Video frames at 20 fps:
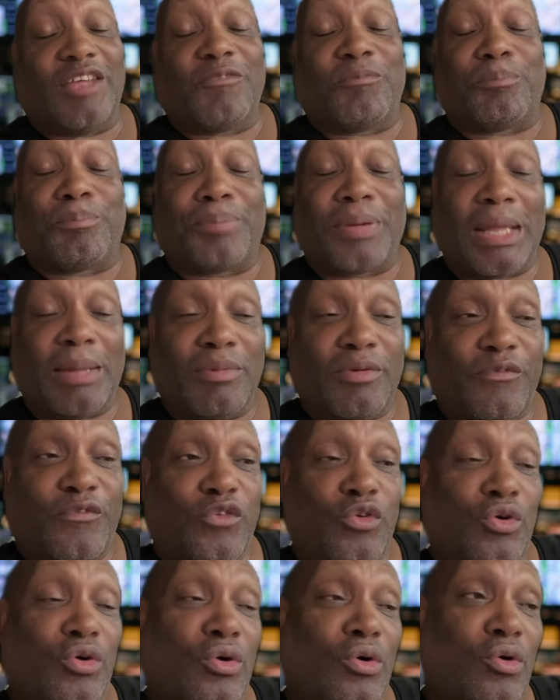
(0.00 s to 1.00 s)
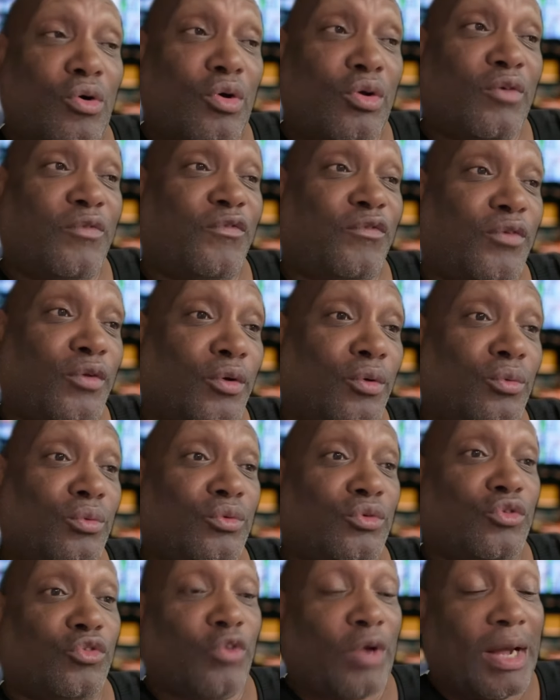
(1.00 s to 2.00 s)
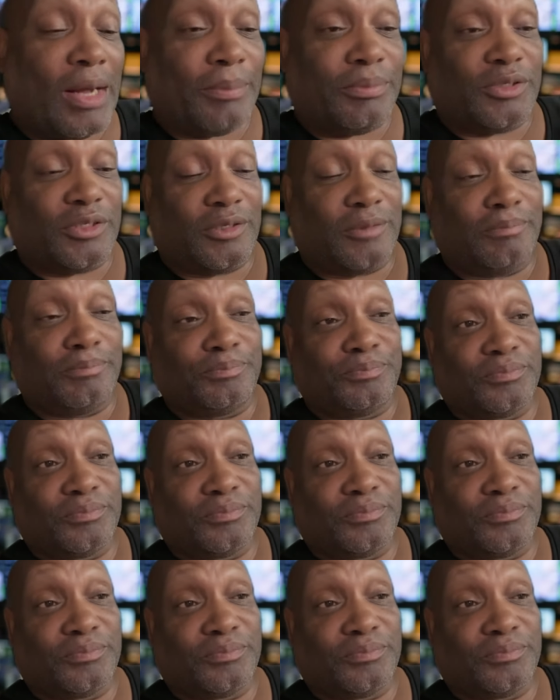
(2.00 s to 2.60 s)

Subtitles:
if payment for order flow drops,